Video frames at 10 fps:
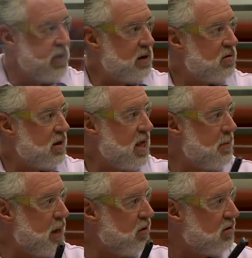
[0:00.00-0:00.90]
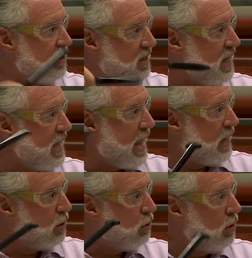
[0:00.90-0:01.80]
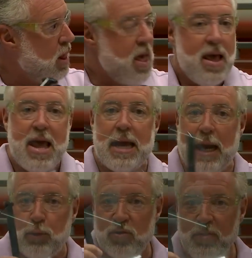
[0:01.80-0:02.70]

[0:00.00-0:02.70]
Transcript: vents that came out, and this is the T-handle, and I was